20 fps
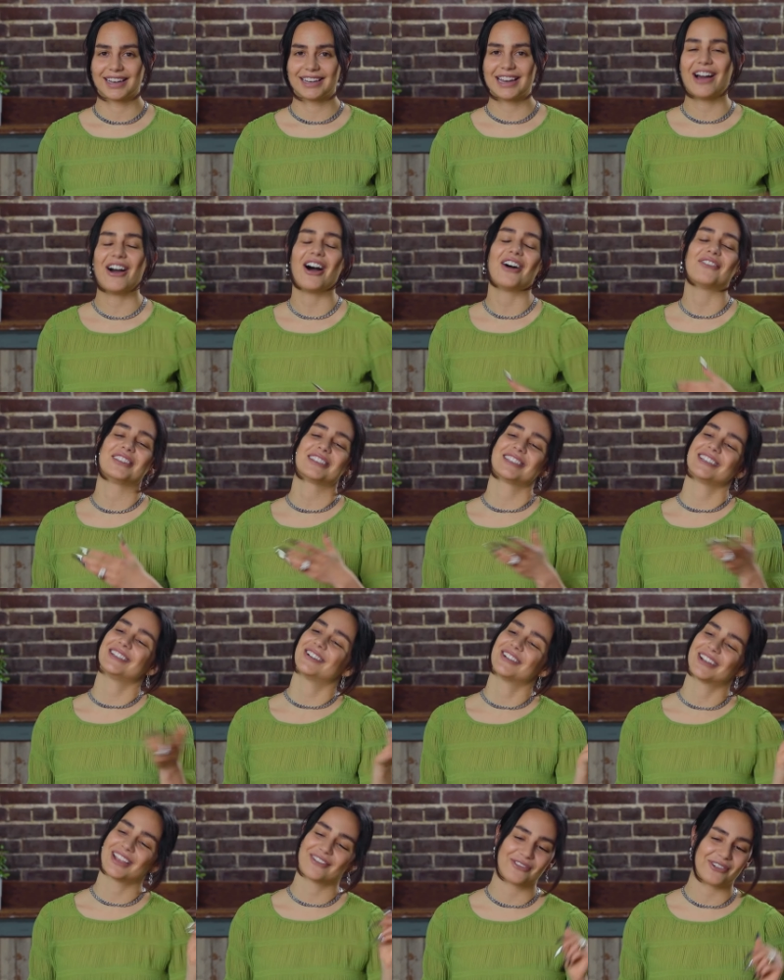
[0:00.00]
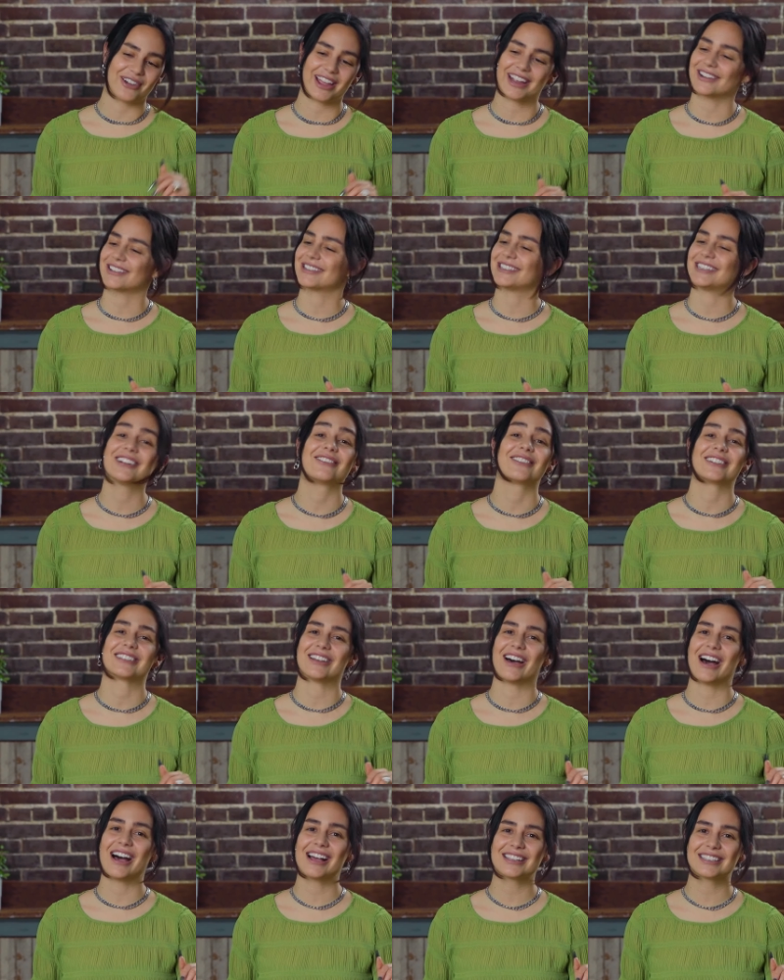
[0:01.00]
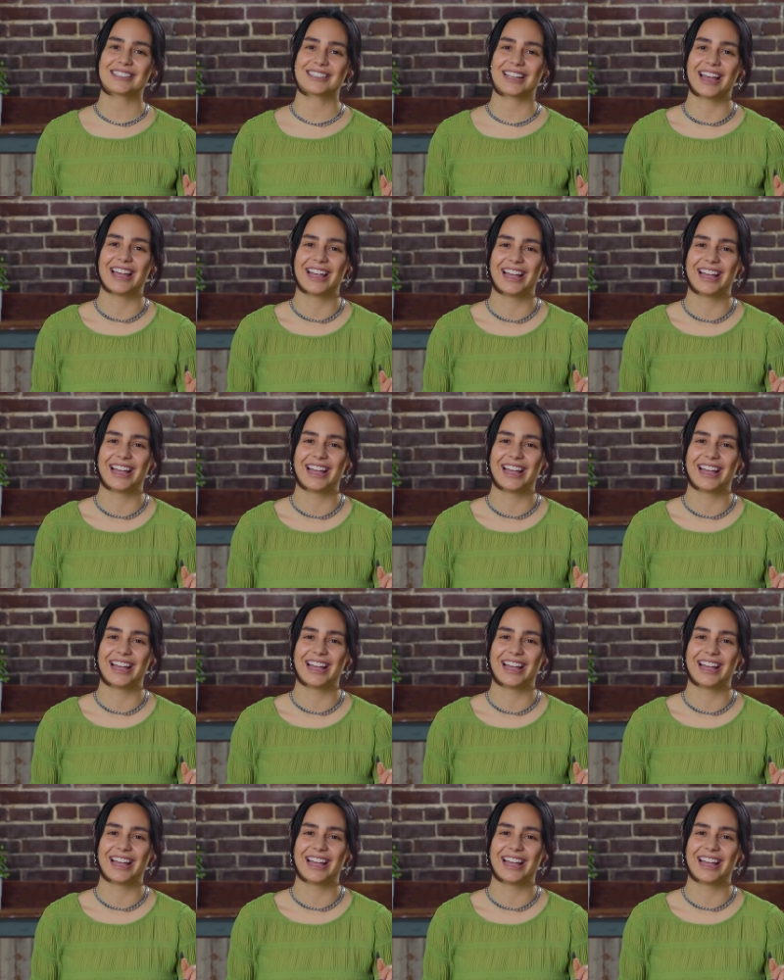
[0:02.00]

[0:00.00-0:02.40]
Now, obviously, don't give away your secret sauce,